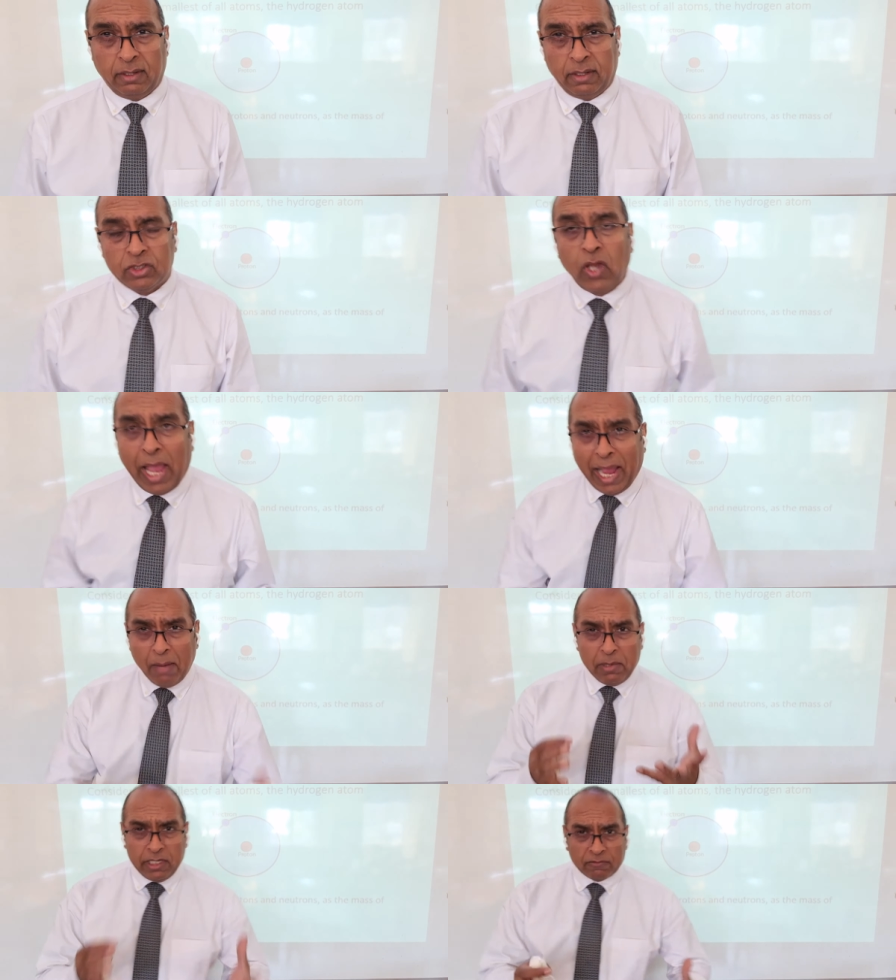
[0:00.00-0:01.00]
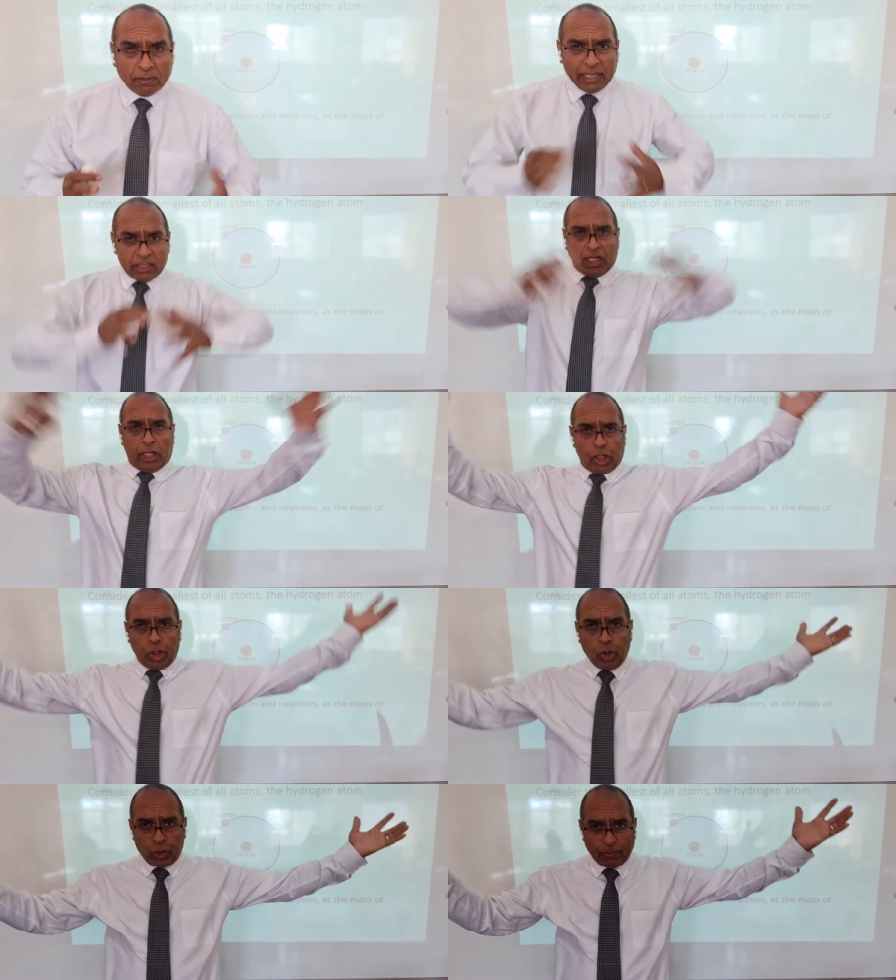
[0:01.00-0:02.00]
So how many of them? Let's take a
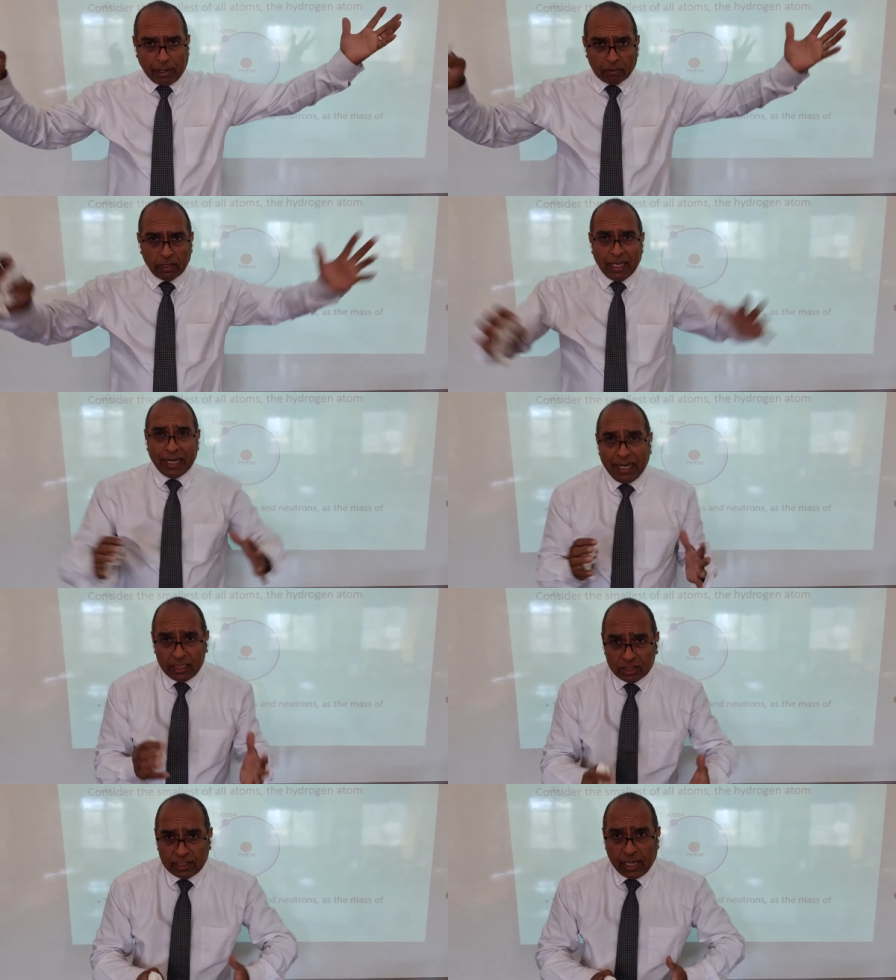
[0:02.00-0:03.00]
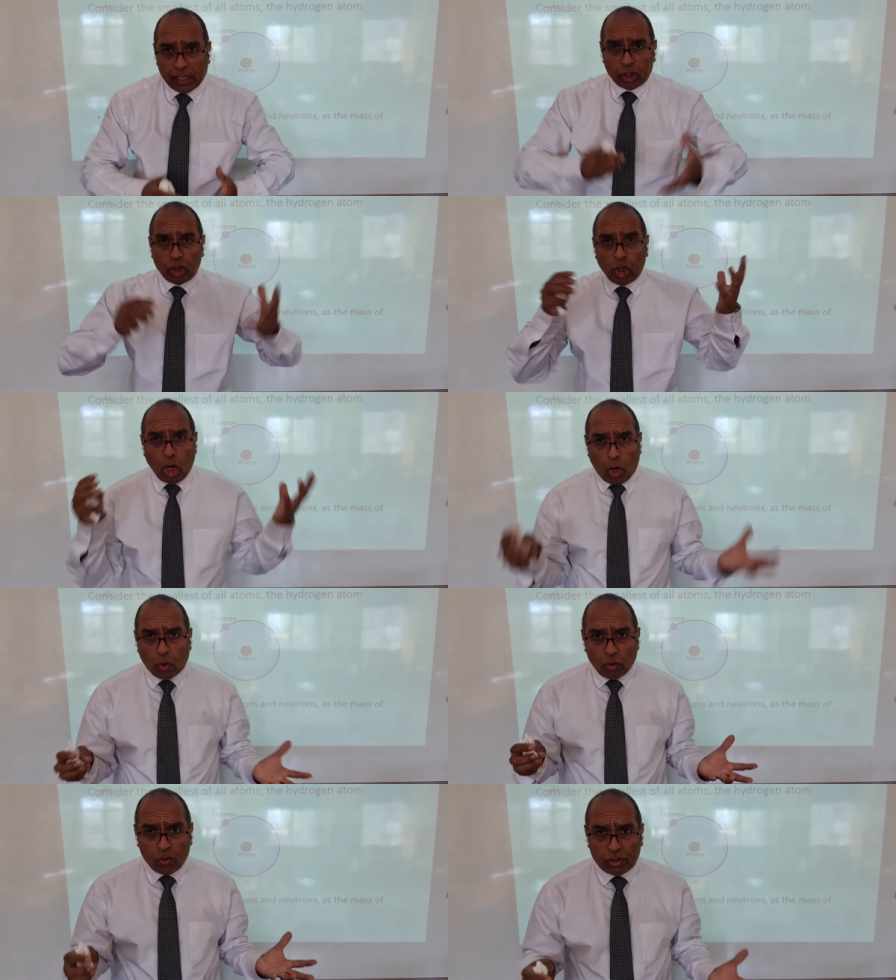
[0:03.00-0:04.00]
huge amount. Let's take
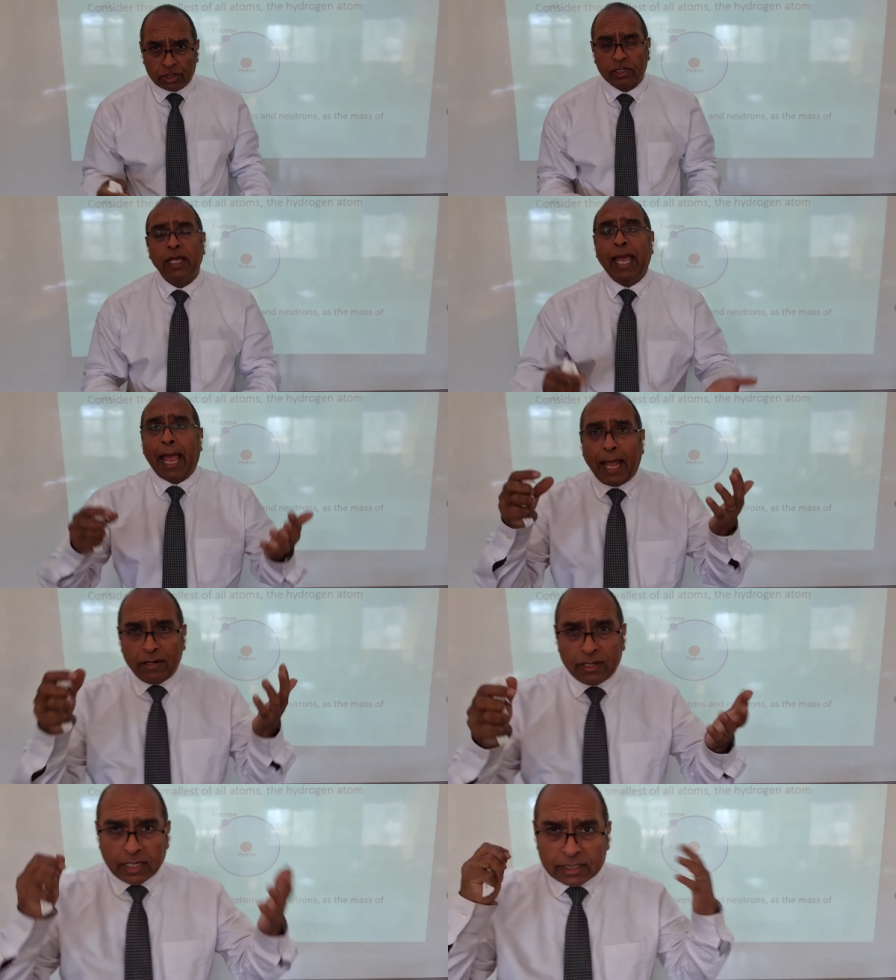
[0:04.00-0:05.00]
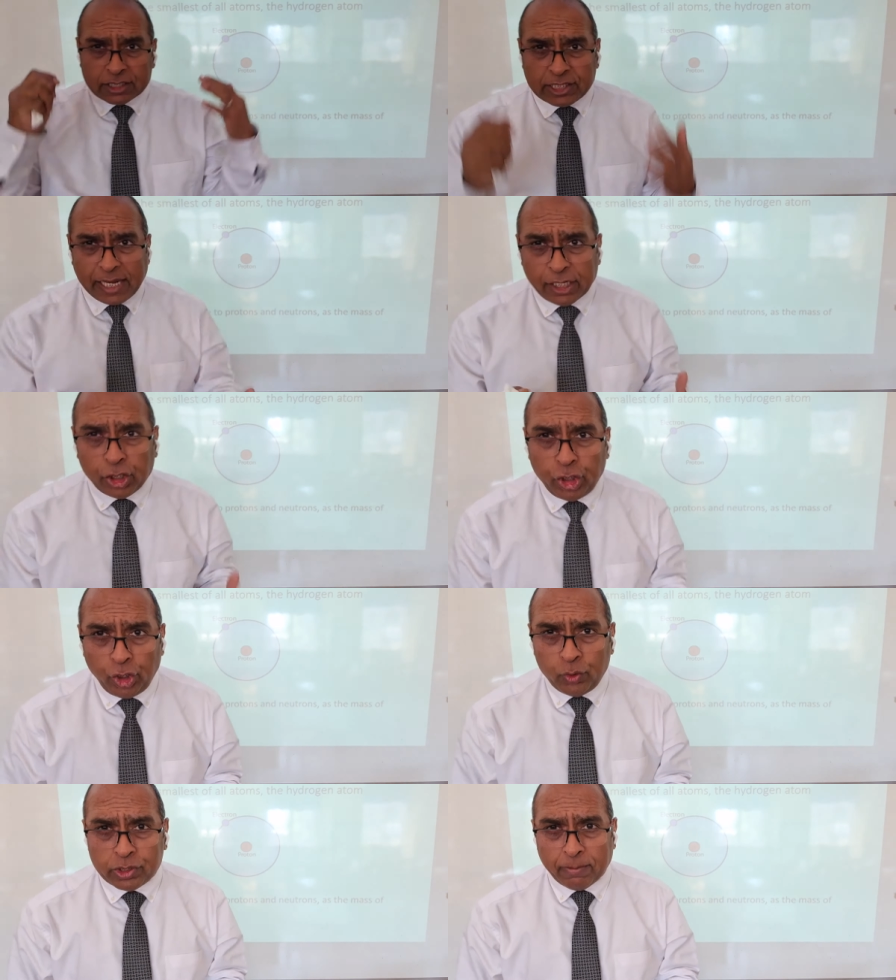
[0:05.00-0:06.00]
loads and take a
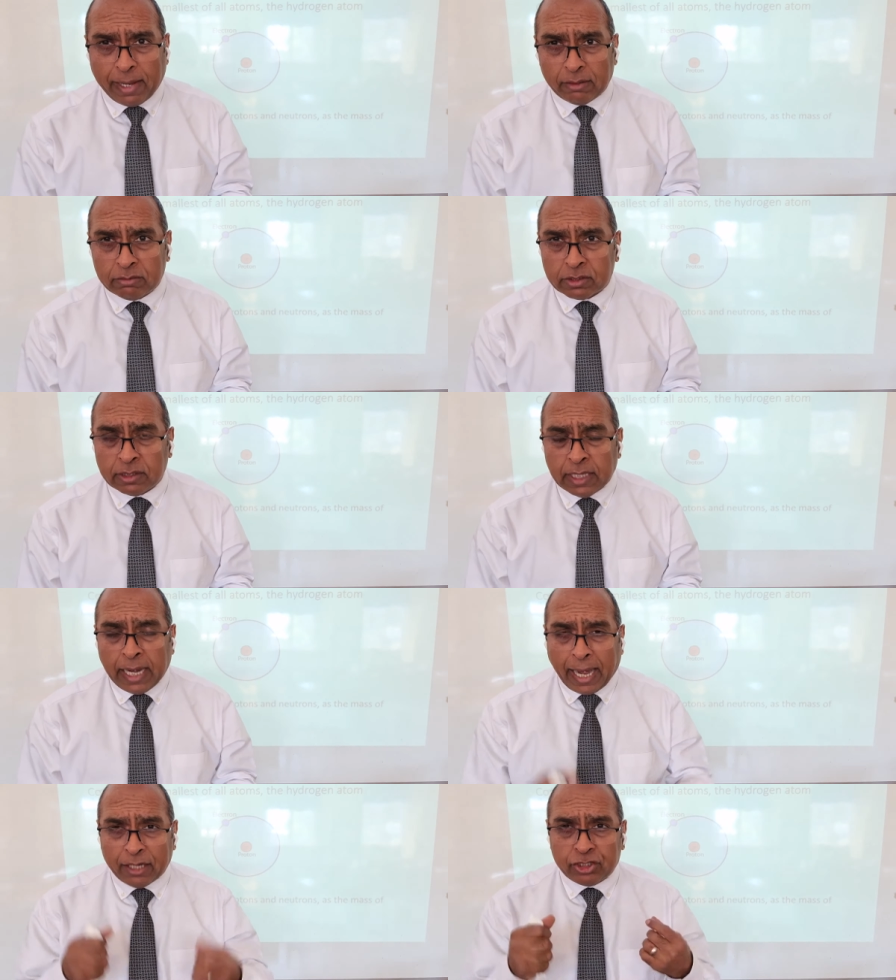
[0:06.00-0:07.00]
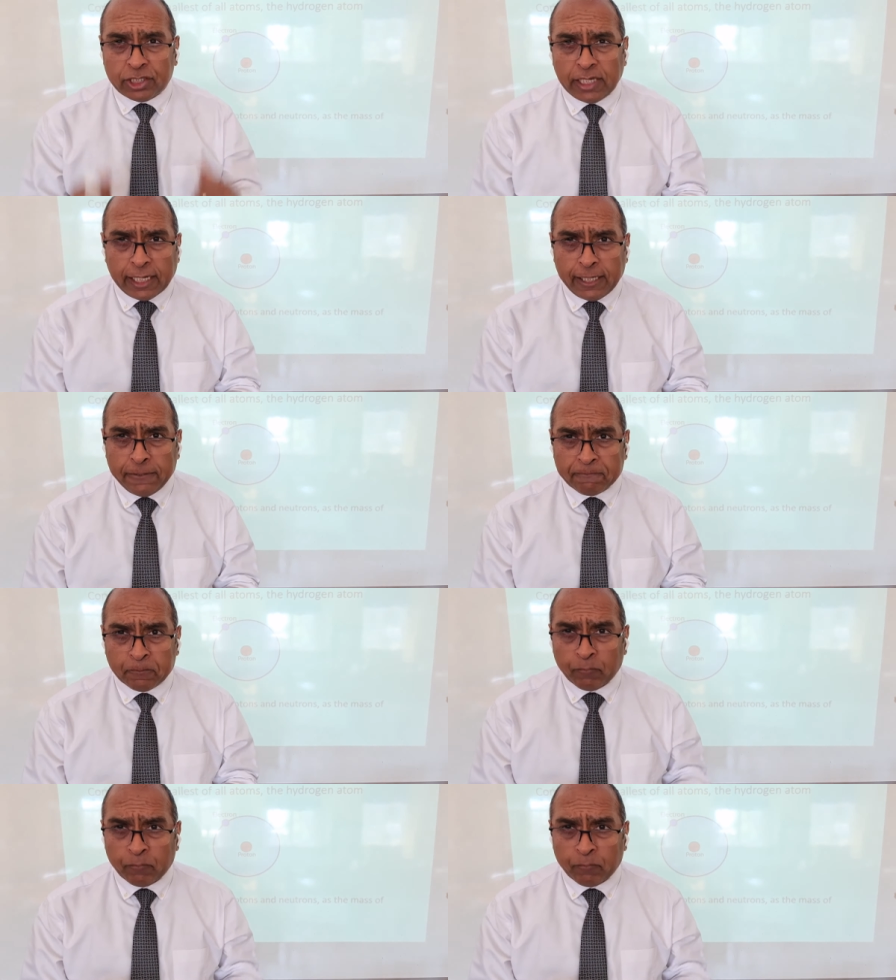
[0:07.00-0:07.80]
huge amount and see